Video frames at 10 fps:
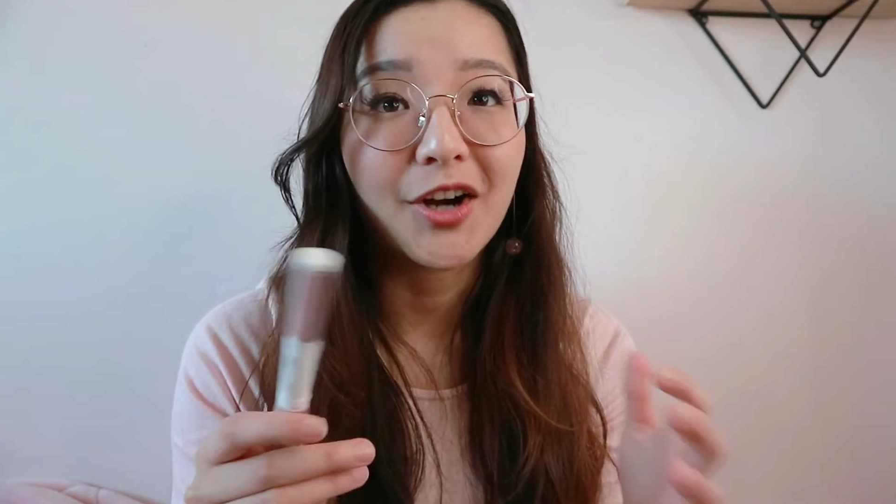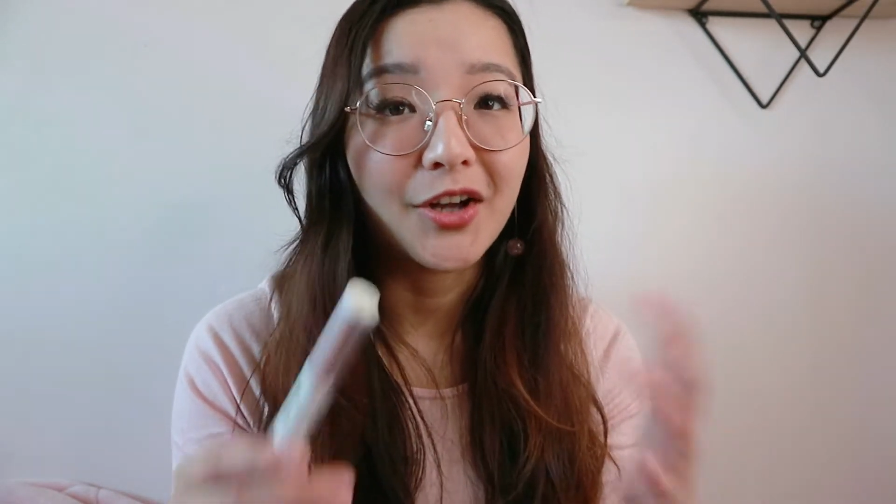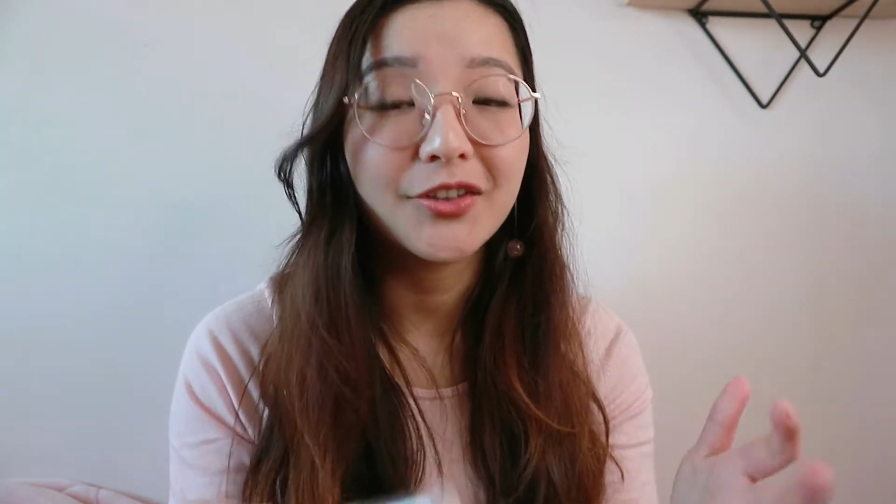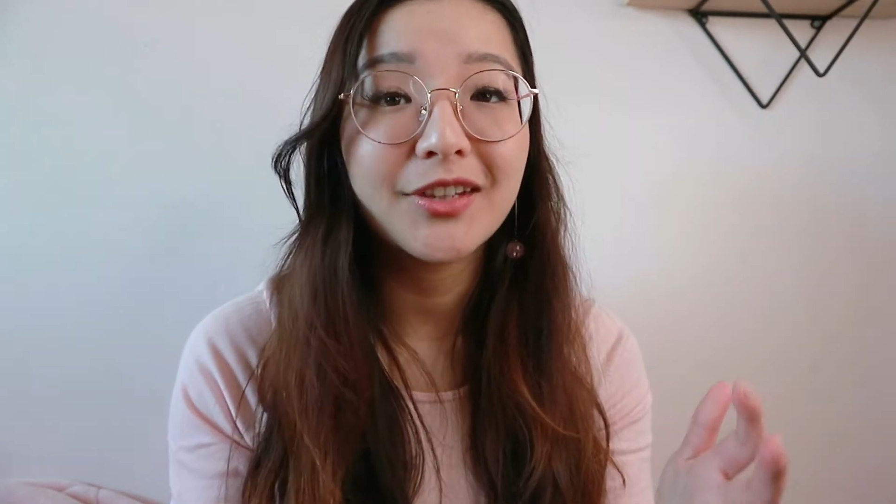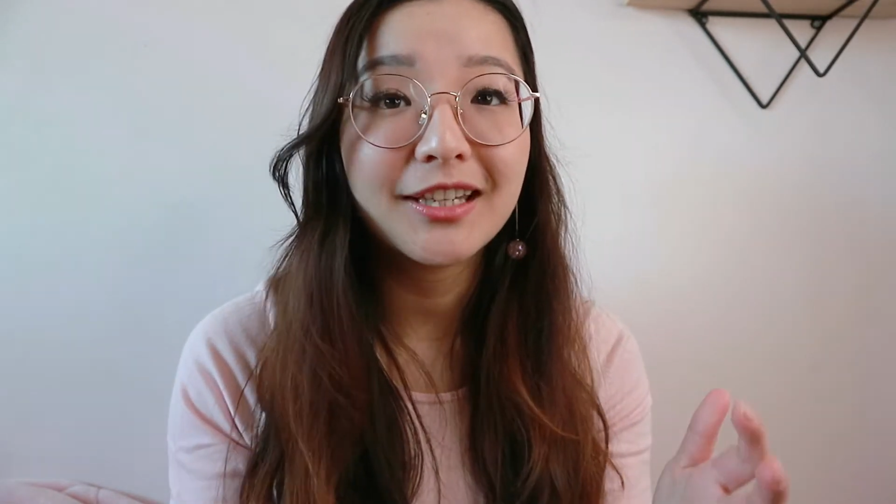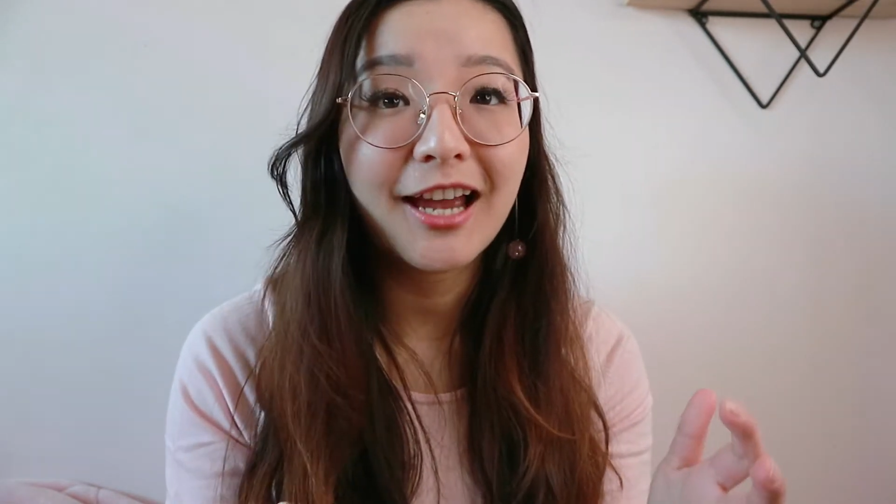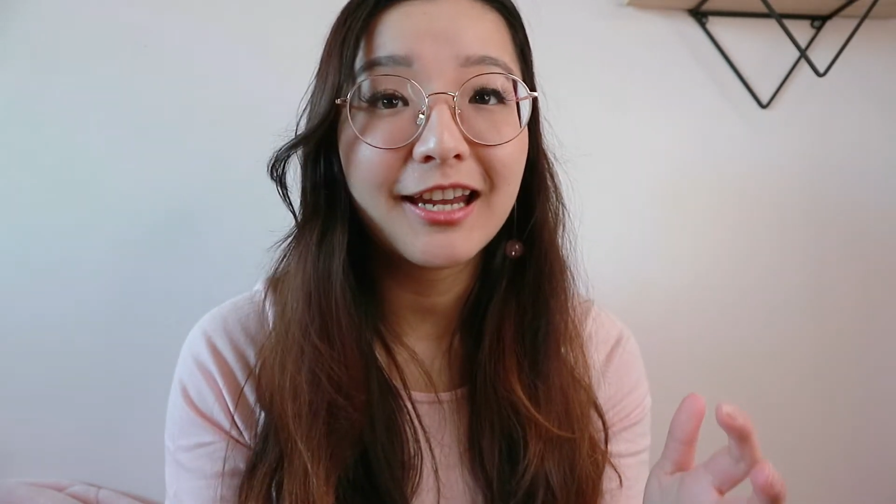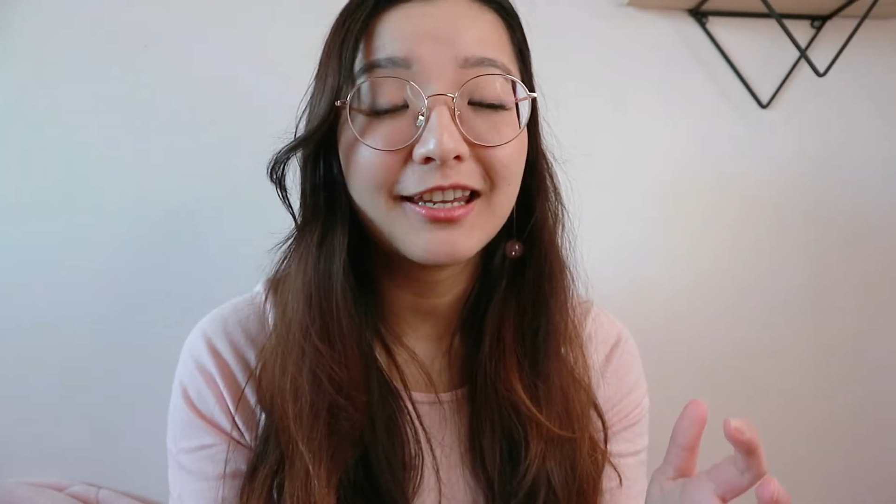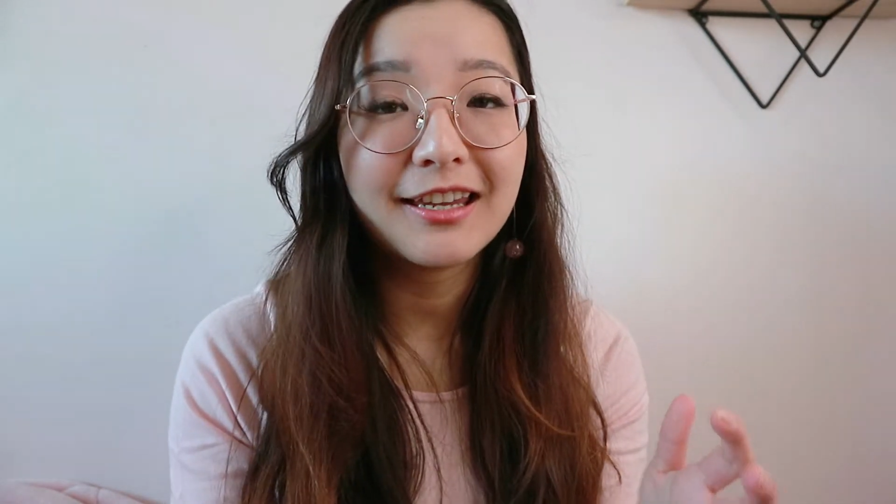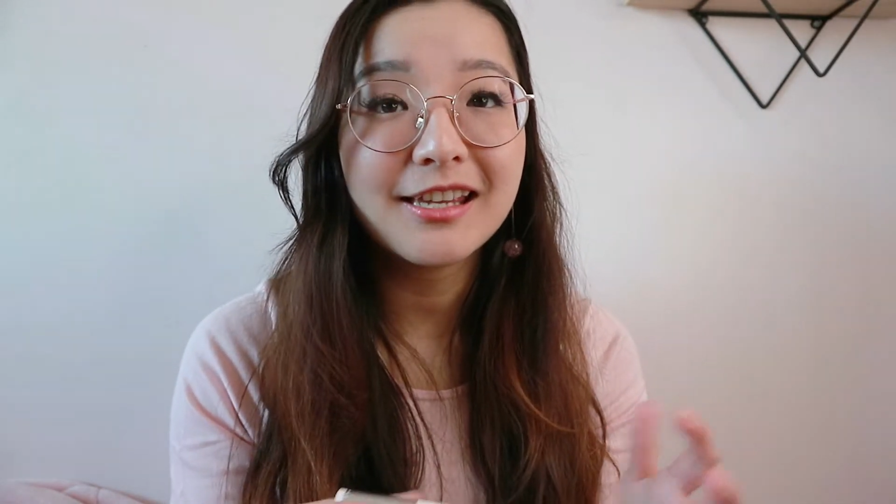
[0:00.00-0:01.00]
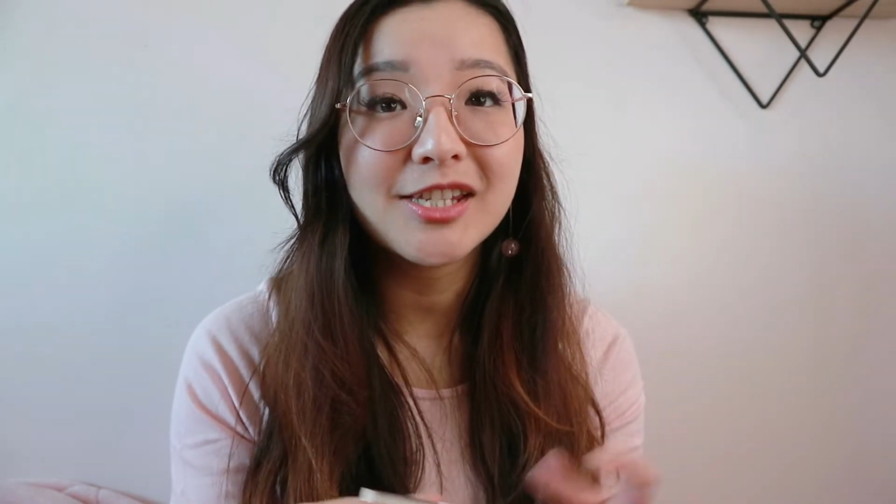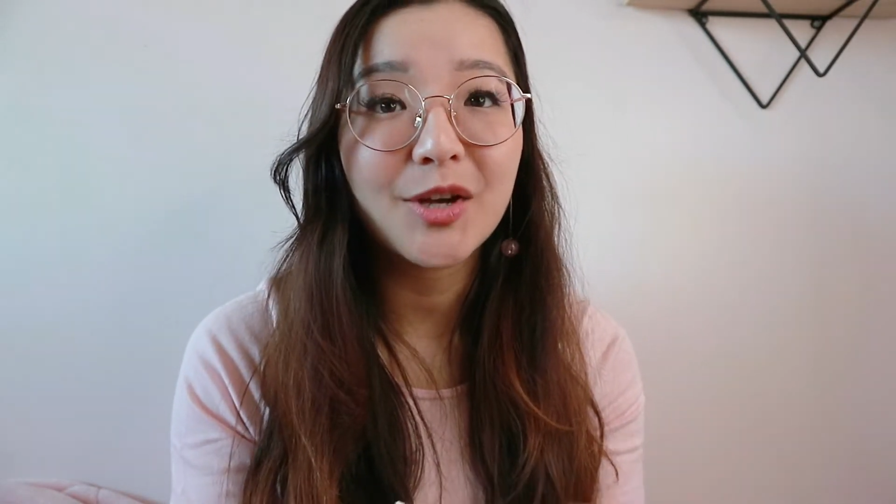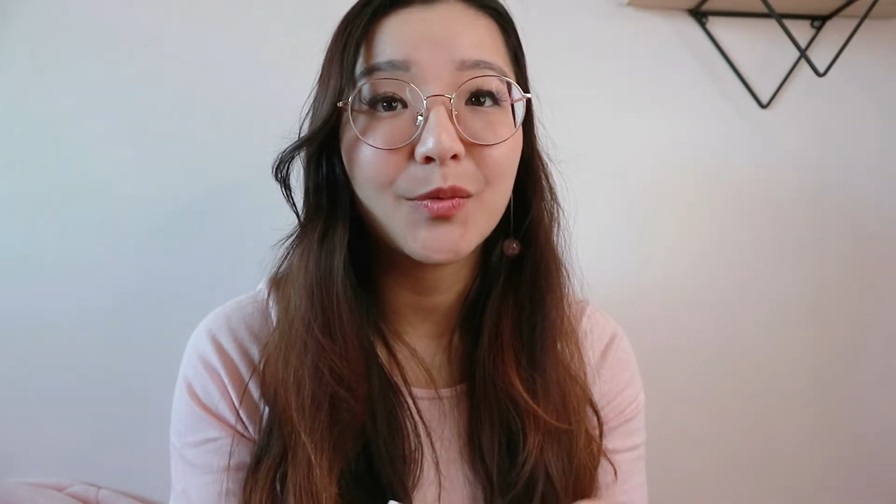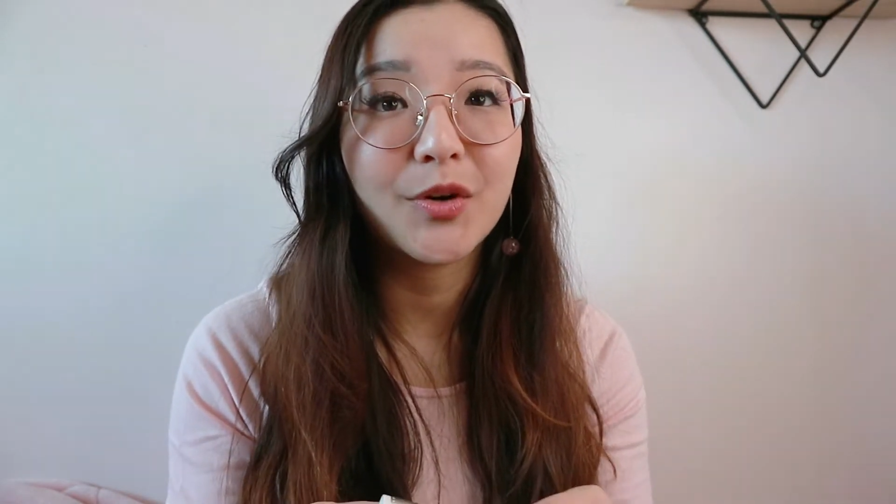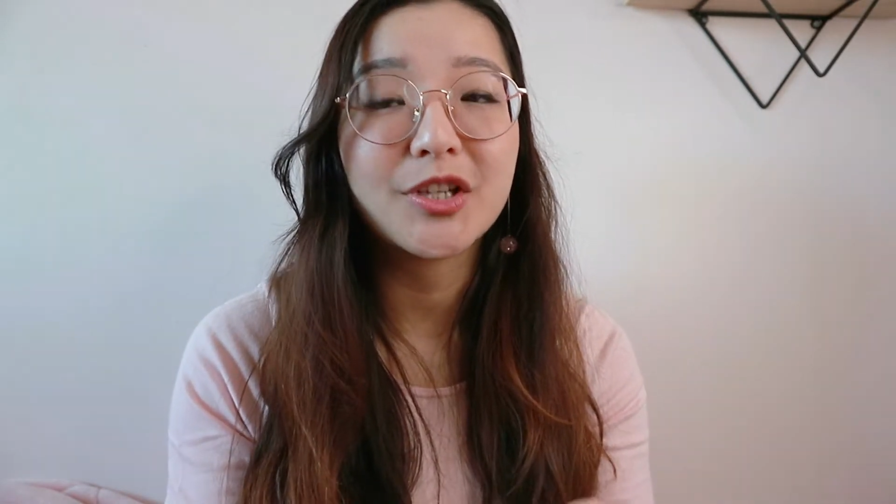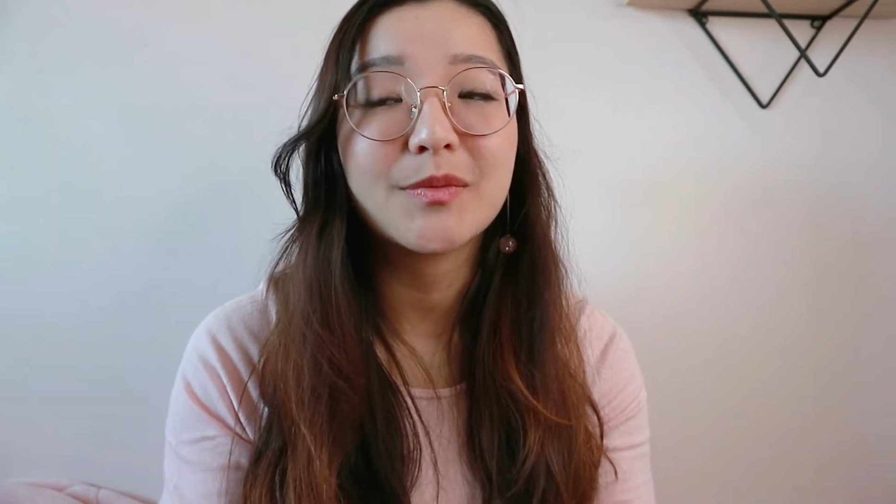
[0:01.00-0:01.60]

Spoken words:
onto the tackiness, which